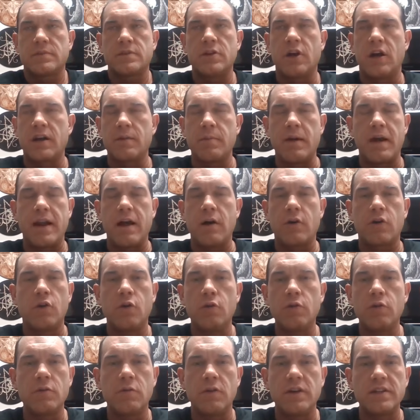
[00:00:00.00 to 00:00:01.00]
talk about how
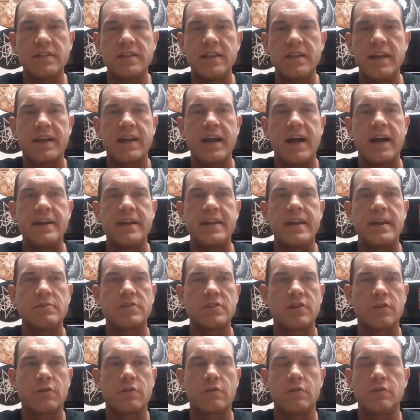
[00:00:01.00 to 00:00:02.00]
cool he was in that goddamn
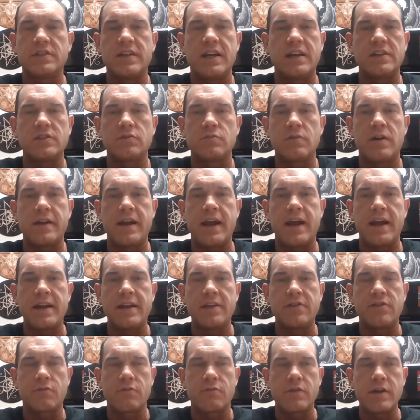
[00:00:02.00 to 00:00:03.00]
circle. That was around
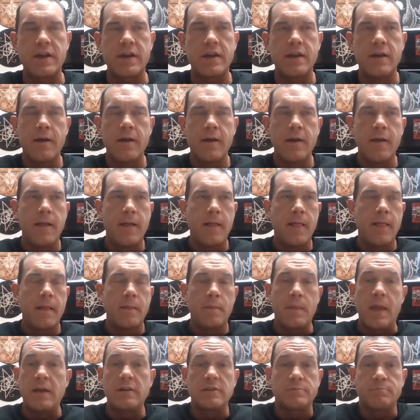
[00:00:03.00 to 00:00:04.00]
93.
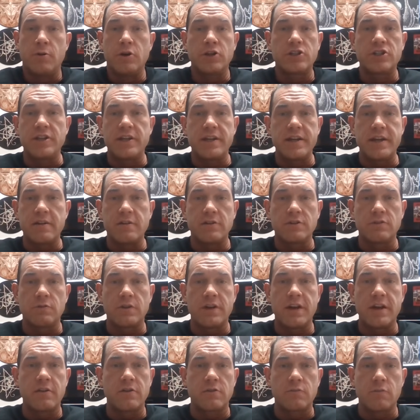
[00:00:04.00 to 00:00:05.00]
That was pushing it years,
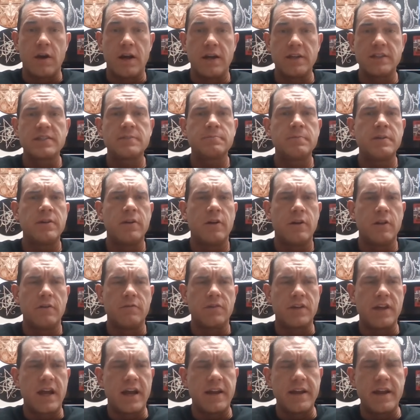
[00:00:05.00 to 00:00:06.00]
years wise. Spent all
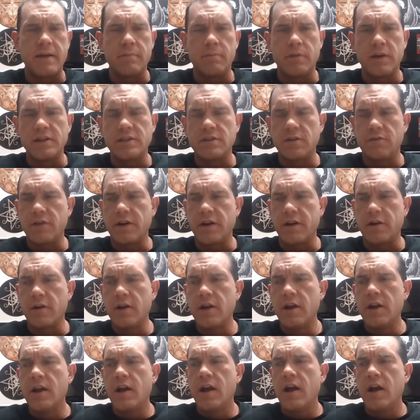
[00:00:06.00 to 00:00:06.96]
over the goddamn place over here.